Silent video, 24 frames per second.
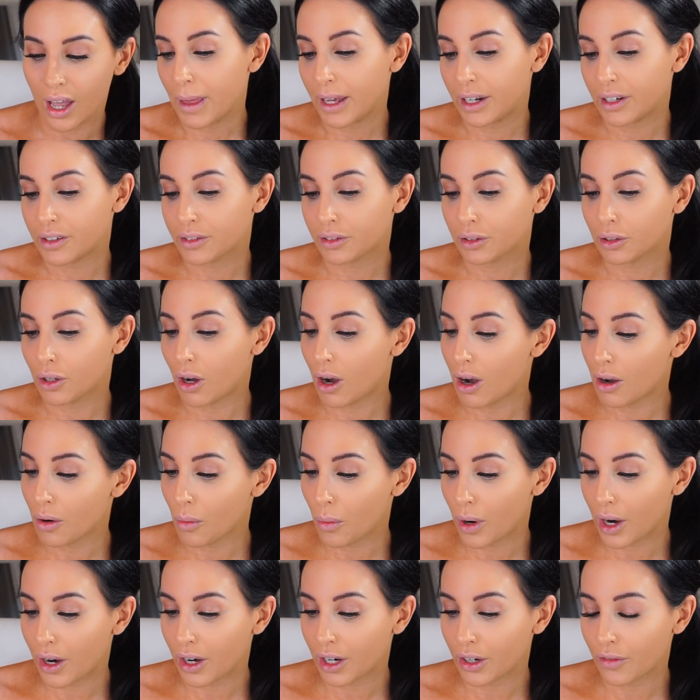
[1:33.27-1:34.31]
It is long
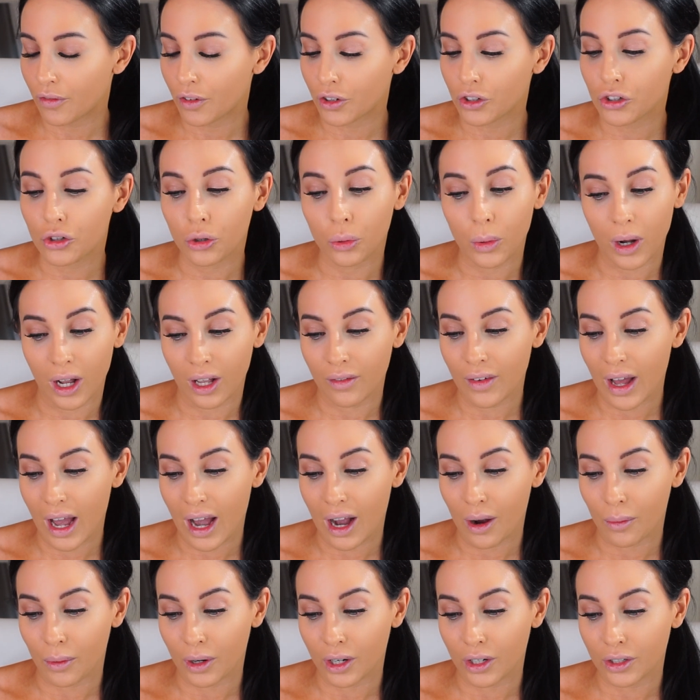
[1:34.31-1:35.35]
wearing for 12
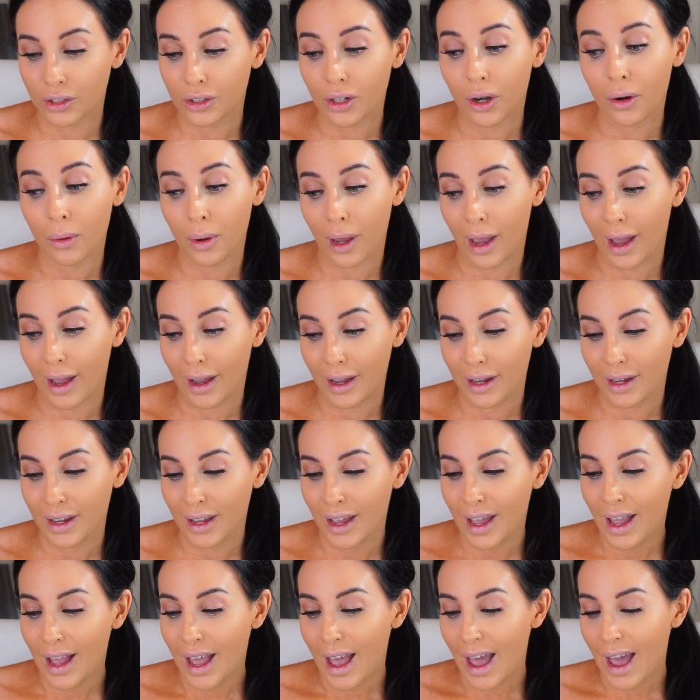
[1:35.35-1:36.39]
hours,
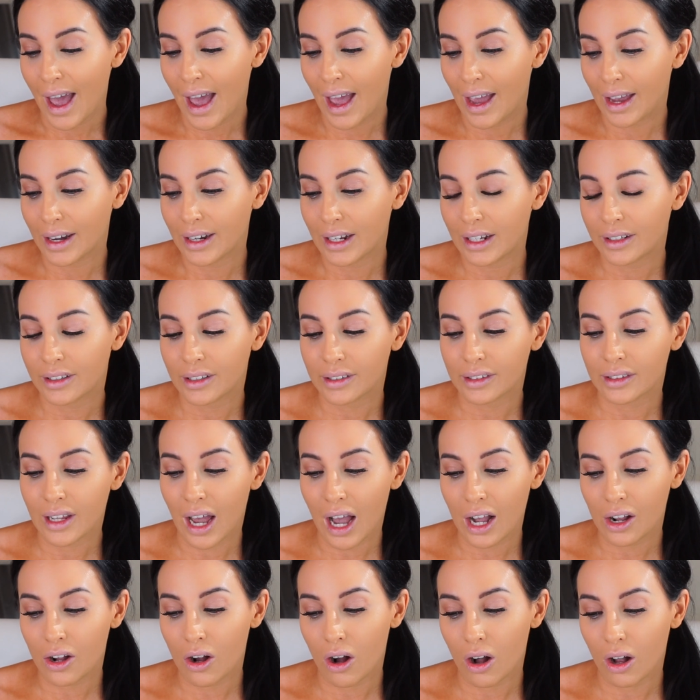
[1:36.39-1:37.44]
okay, and it does
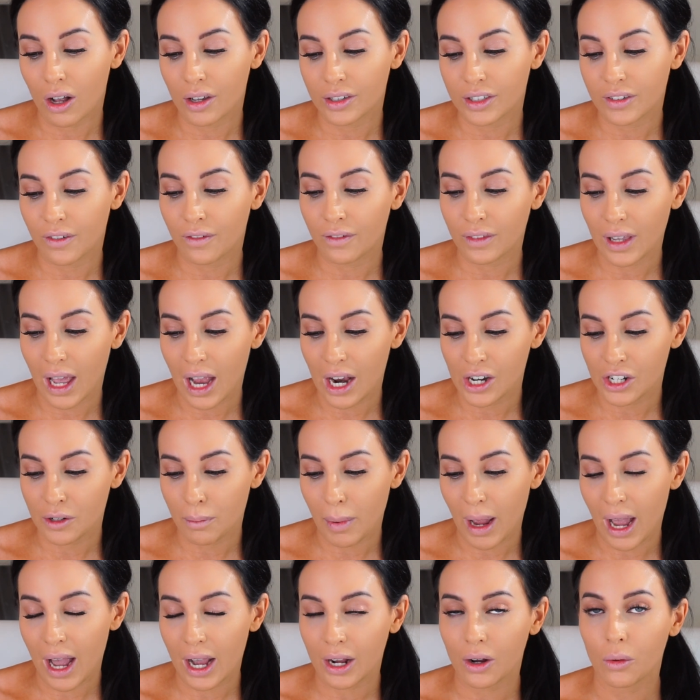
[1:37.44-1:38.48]
not cause
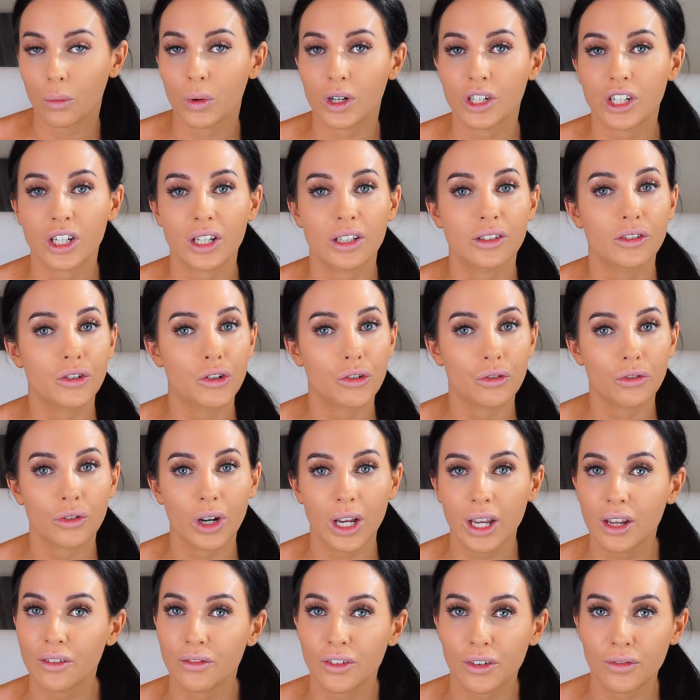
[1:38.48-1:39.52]
flashback, which is
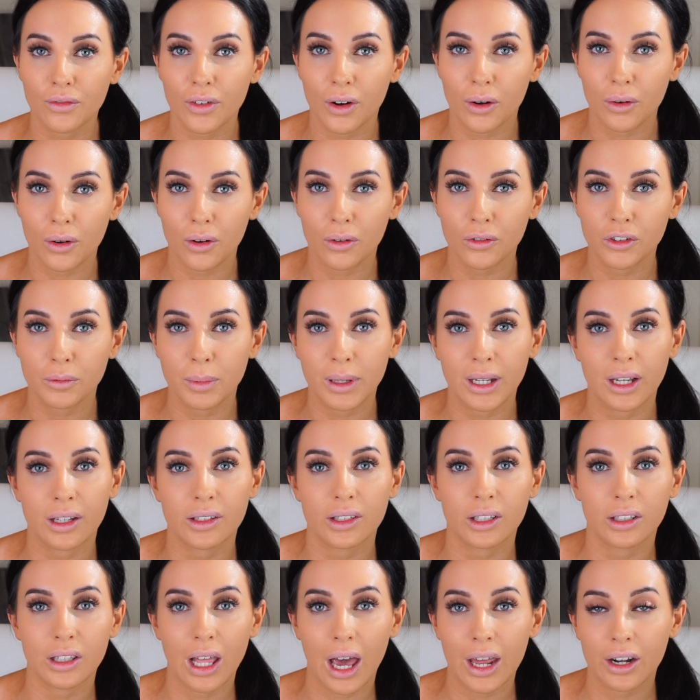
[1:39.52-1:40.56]
great for photos
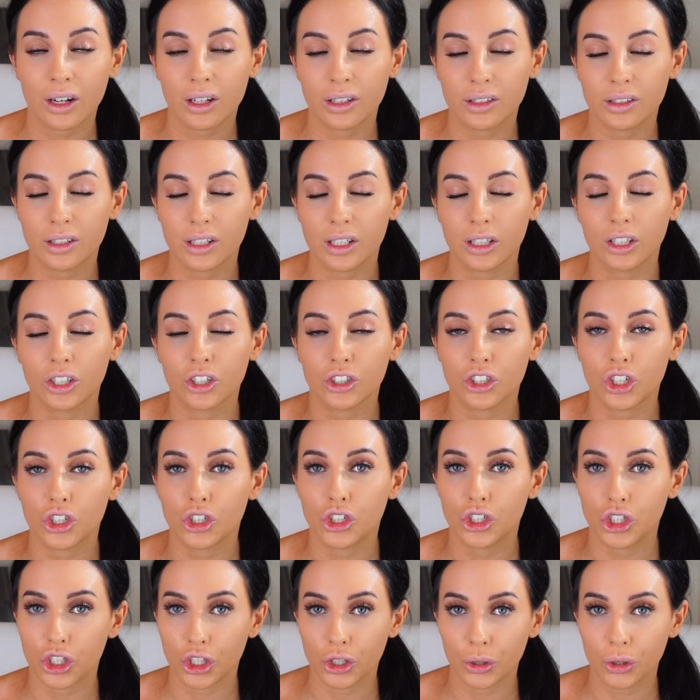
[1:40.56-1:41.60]
because a lot of concealers
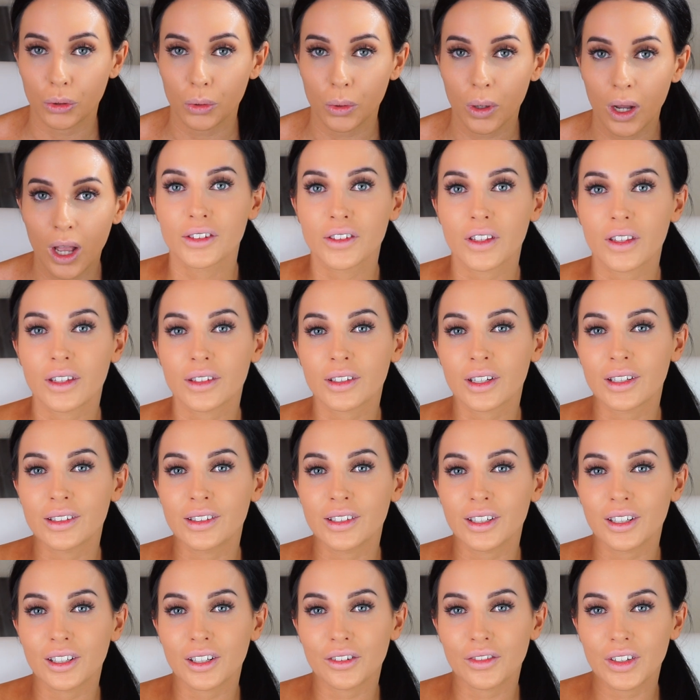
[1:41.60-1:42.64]
do. So this
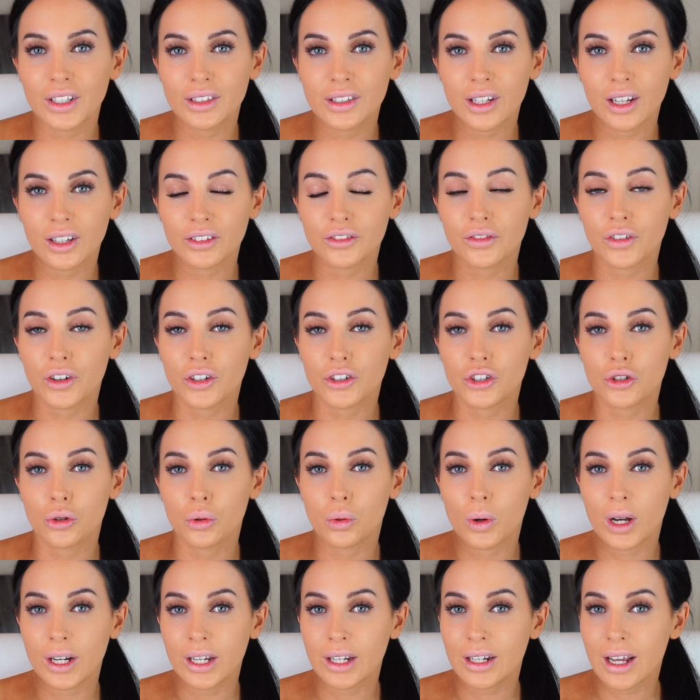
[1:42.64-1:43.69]
concealer retails for
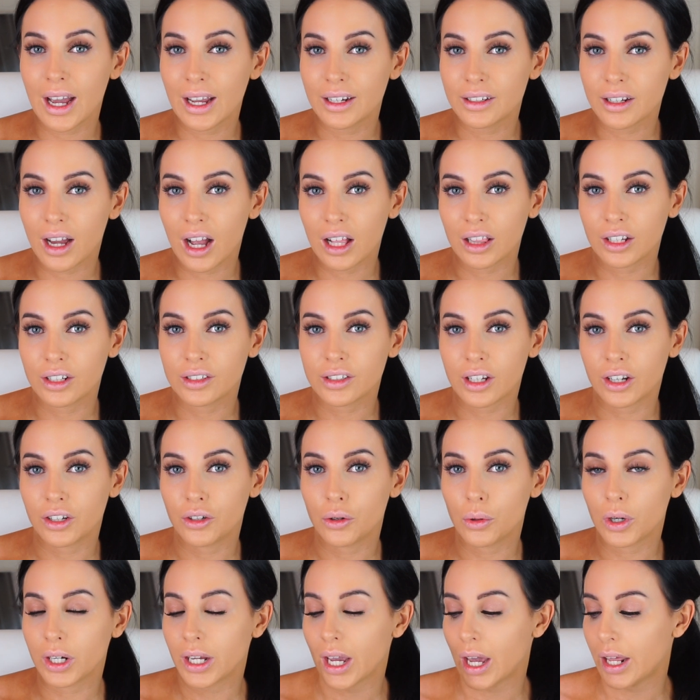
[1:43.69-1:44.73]
$29 and
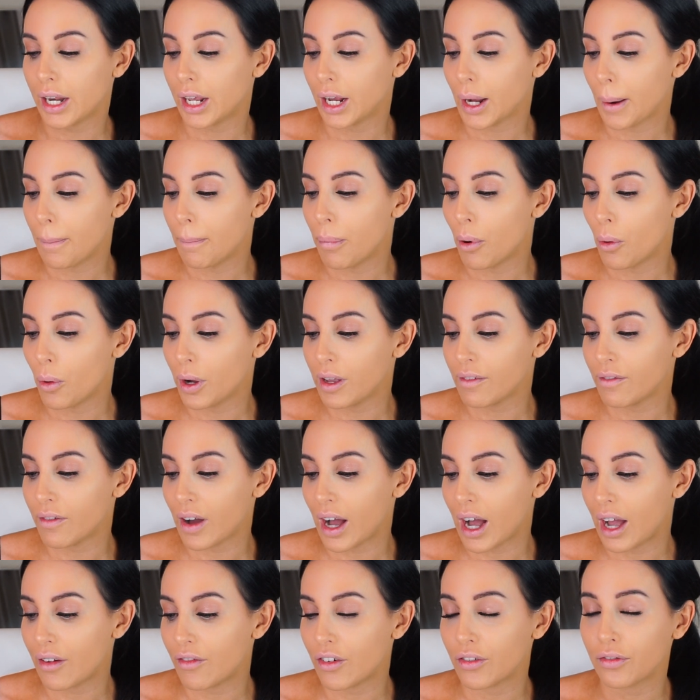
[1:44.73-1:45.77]
you are getting
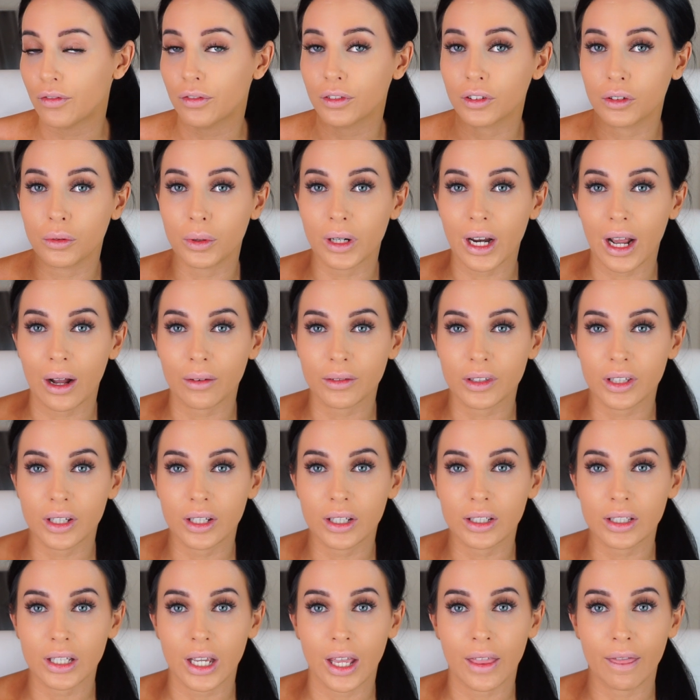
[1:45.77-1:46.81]
0.5 fluid
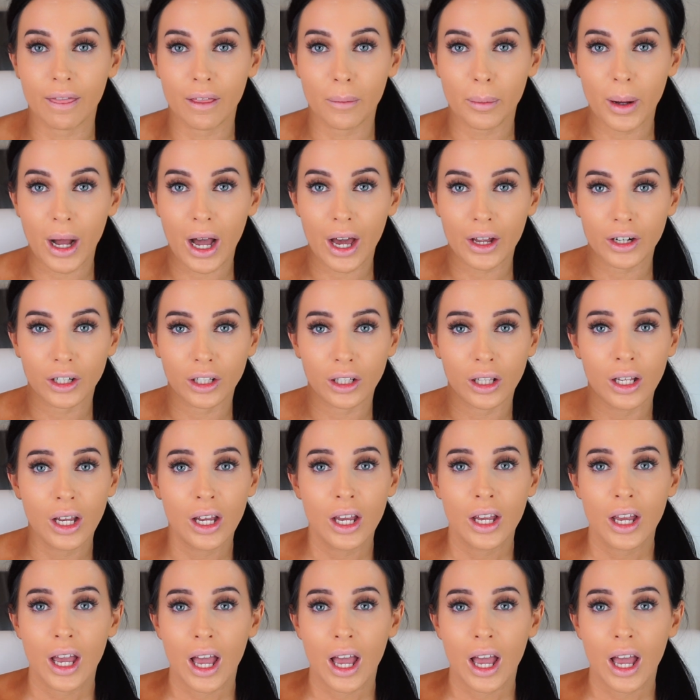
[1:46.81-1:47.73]
ounces in the bottle.